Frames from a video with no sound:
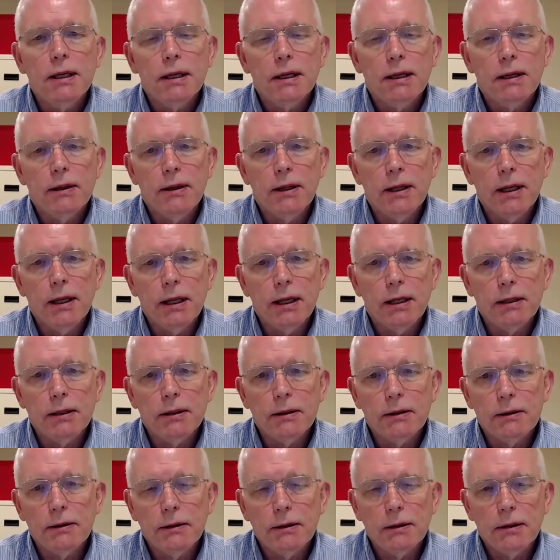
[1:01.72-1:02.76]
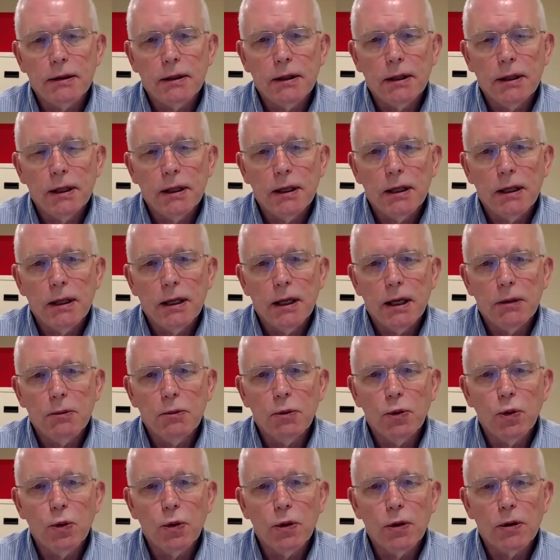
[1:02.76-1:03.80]
that a
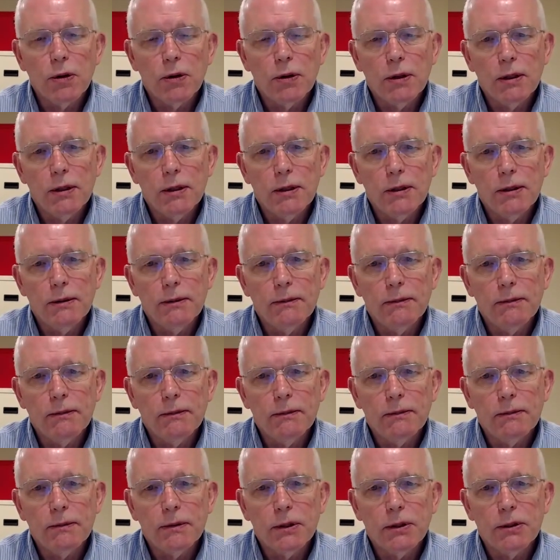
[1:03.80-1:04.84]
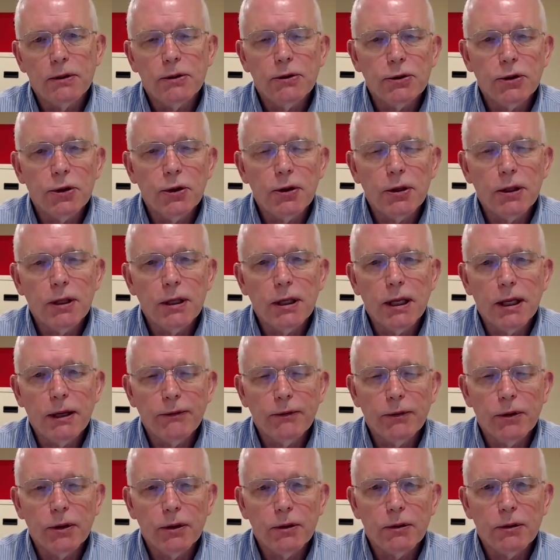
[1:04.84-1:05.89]
more concerted
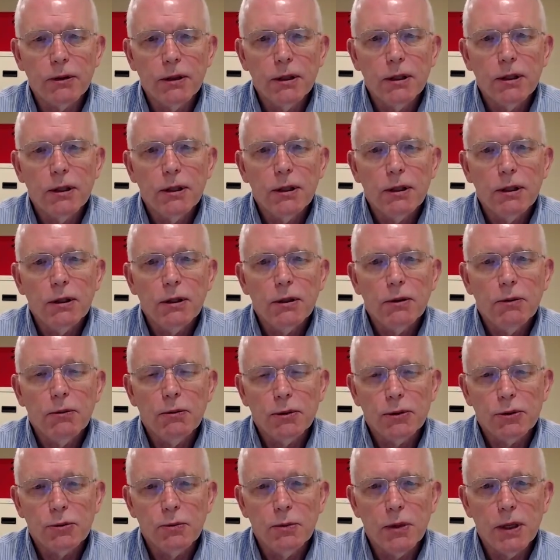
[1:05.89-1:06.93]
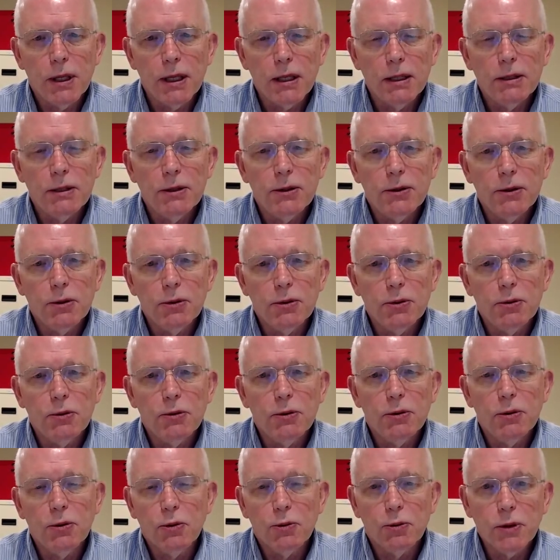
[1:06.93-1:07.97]
effort was made to
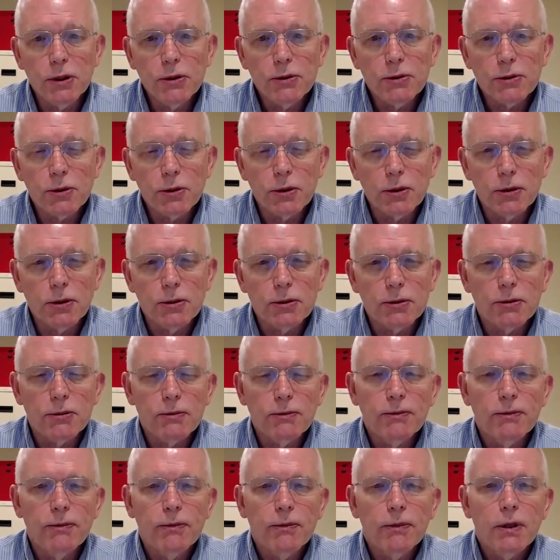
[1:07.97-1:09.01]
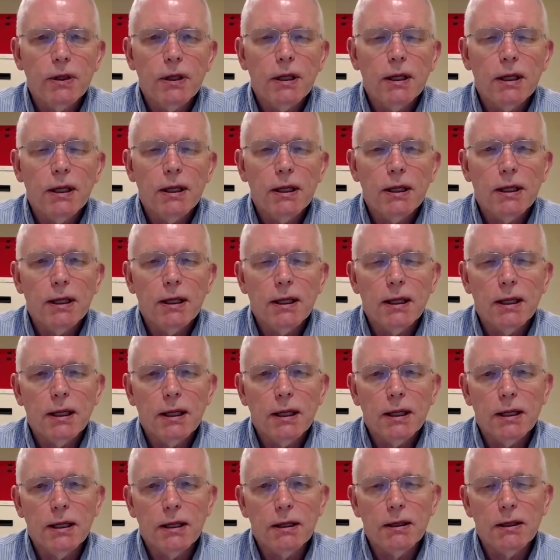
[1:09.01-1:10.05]
do research
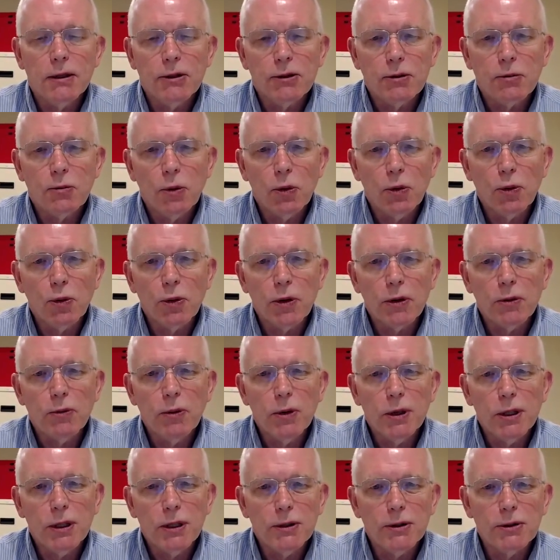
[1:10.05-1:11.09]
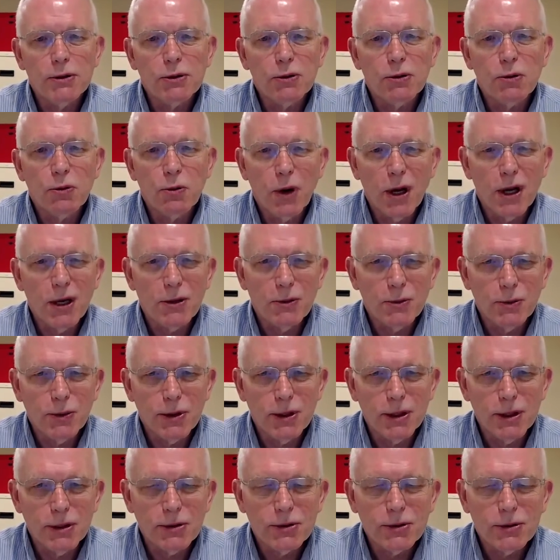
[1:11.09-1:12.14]
in exploring what is right with
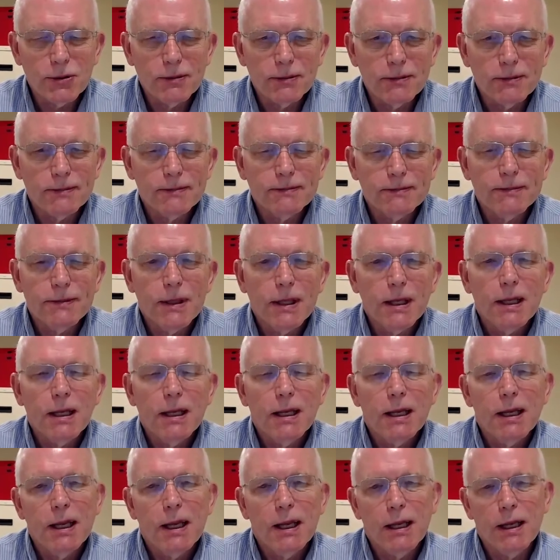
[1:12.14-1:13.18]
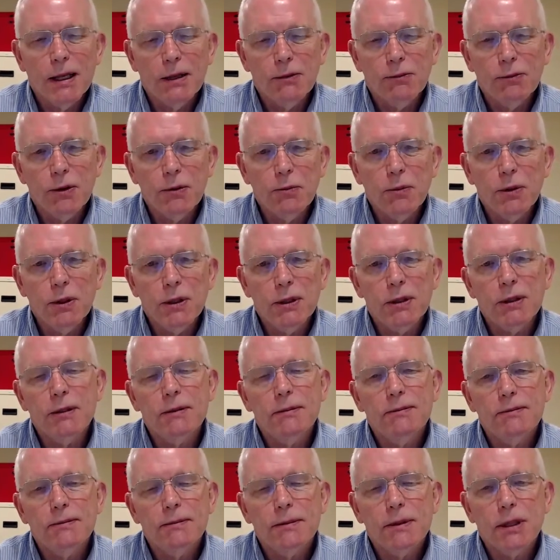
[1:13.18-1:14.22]
us. And we've been
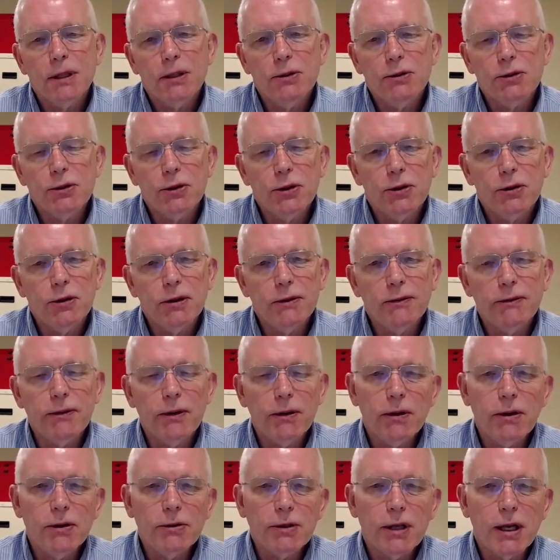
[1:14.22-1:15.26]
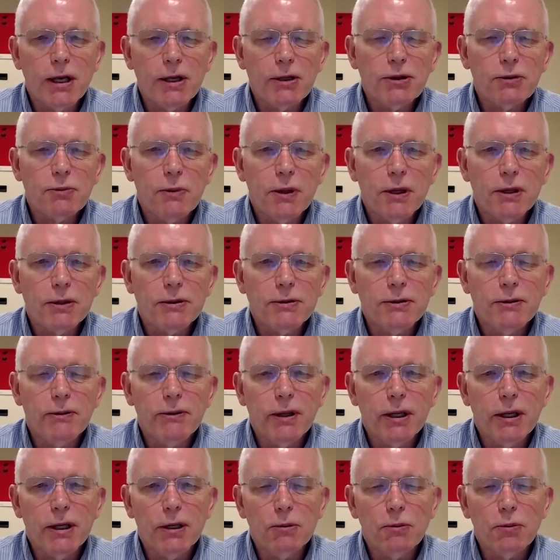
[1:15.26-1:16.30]
considering various aspects of
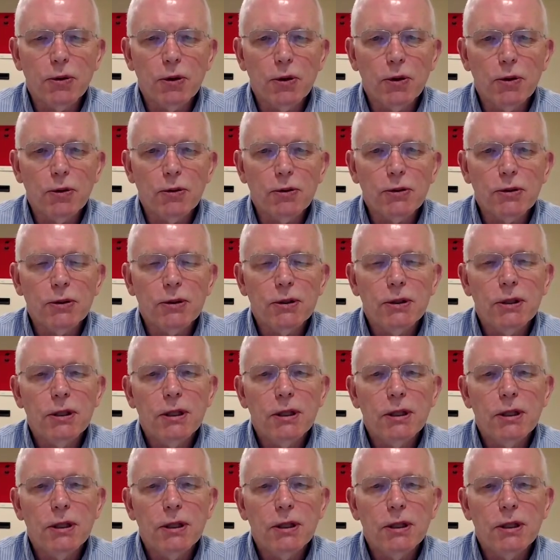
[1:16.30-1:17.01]
that approach